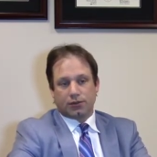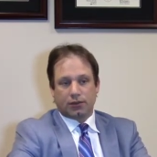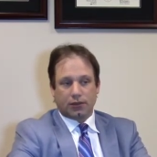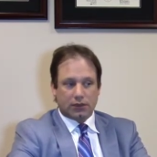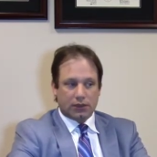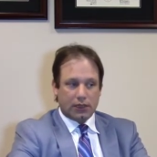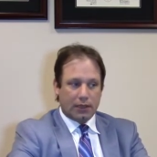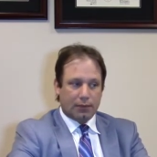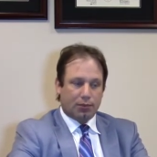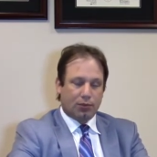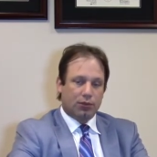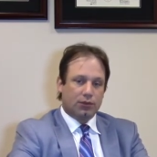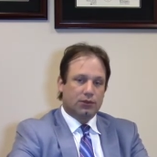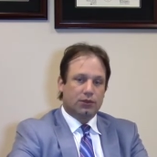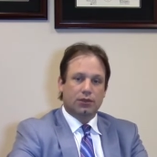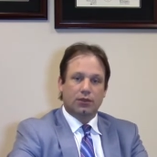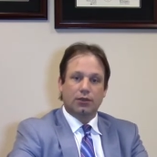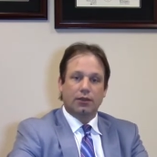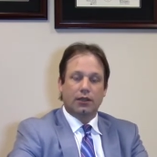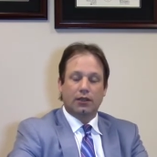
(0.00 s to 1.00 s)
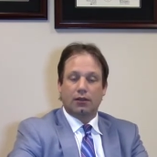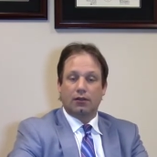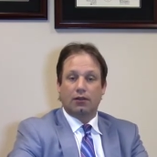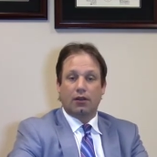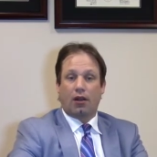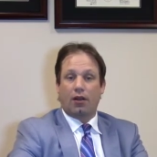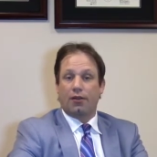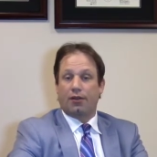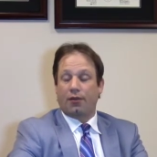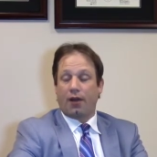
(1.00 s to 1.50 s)
for example, we're doing
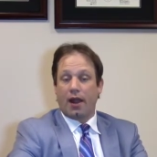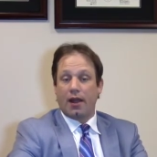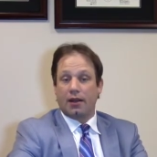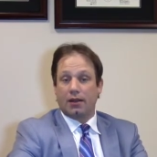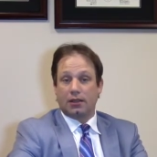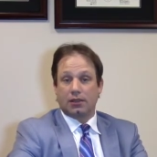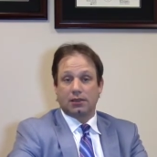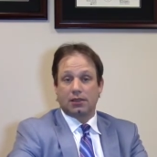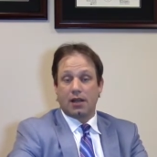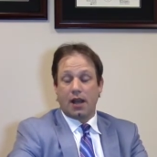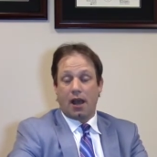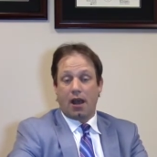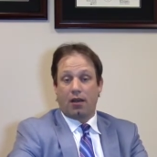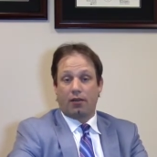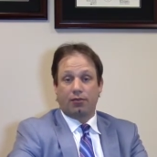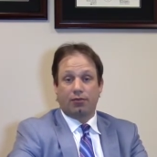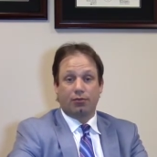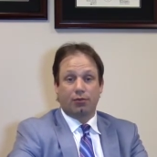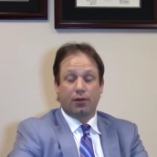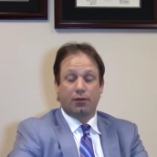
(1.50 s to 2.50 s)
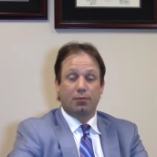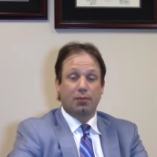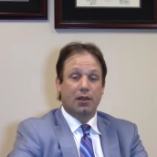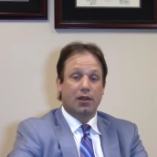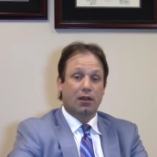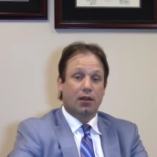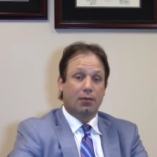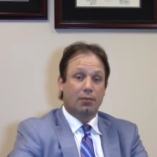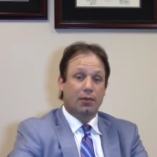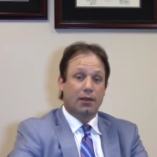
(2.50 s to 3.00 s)
arthritis now with
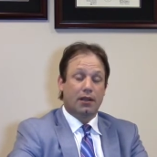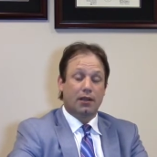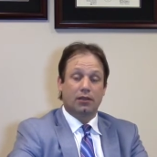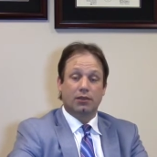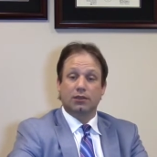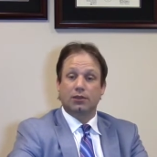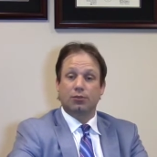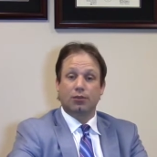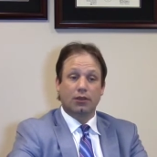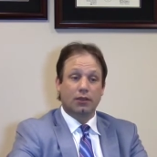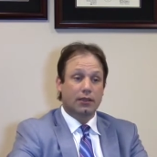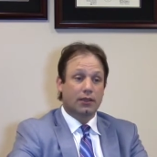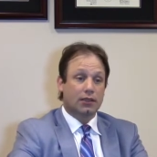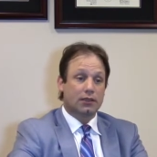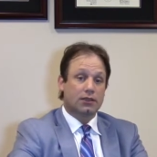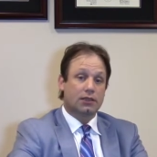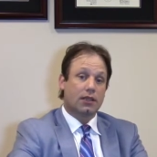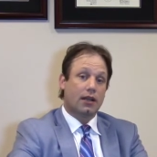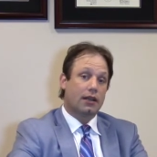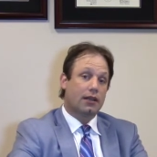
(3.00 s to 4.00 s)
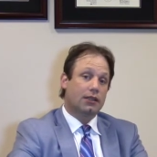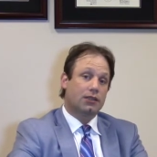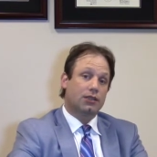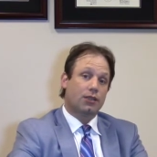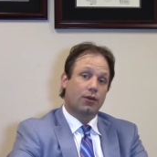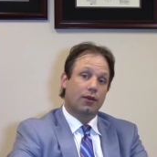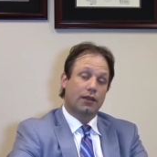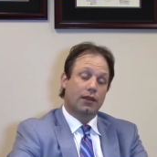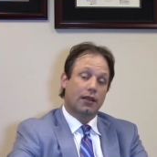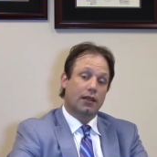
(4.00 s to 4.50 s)
PRP, and there's some really good studies
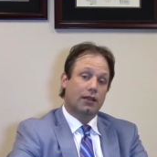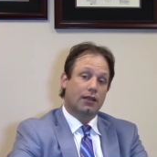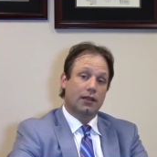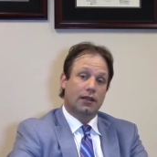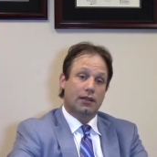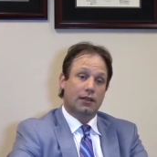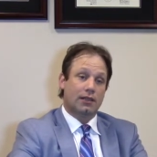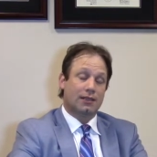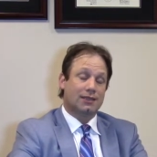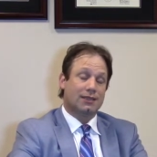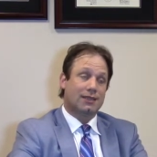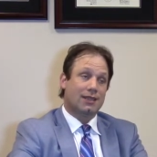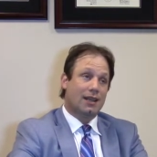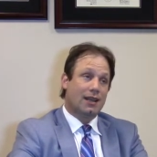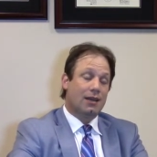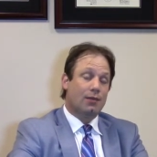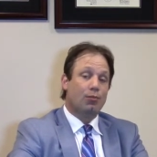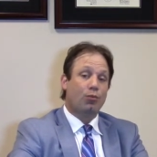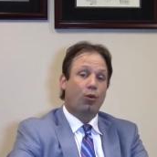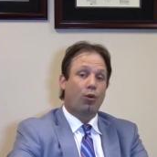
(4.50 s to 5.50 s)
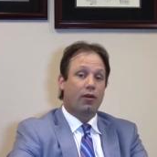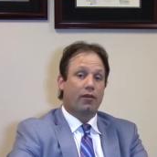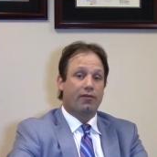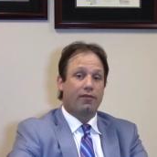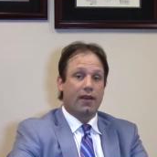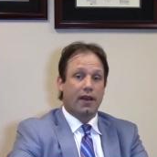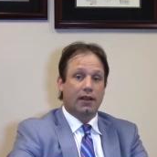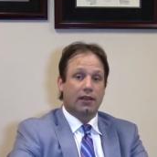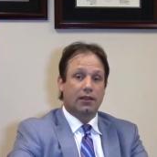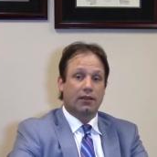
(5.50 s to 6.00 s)
showing that it is more
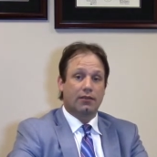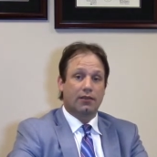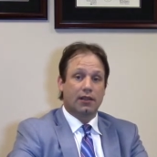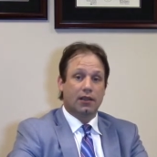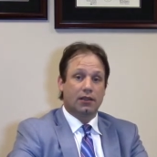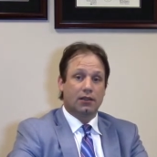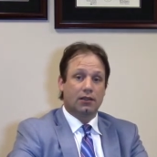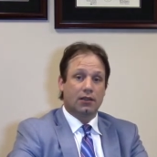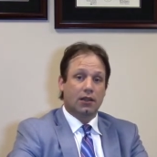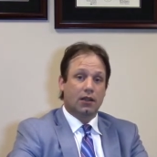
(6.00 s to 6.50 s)
effective than